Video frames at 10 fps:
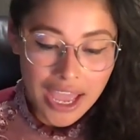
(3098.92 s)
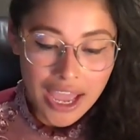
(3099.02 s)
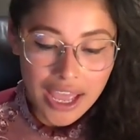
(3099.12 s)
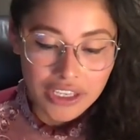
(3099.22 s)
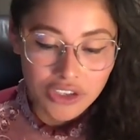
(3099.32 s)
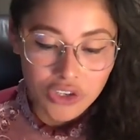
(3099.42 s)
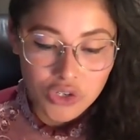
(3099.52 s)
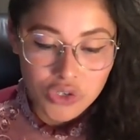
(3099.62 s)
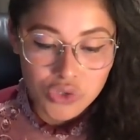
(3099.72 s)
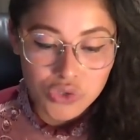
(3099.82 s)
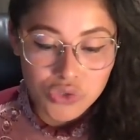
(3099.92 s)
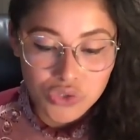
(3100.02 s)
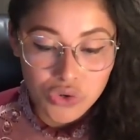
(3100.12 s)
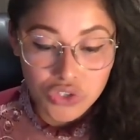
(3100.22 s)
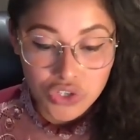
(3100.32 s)
You can do
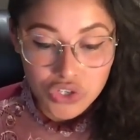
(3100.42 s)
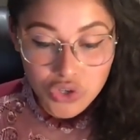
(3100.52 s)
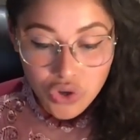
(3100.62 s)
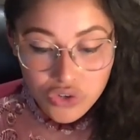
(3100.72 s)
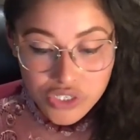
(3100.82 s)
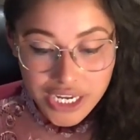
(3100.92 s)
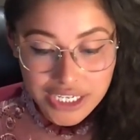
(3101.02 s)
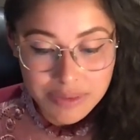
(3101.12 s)
so, or you can contact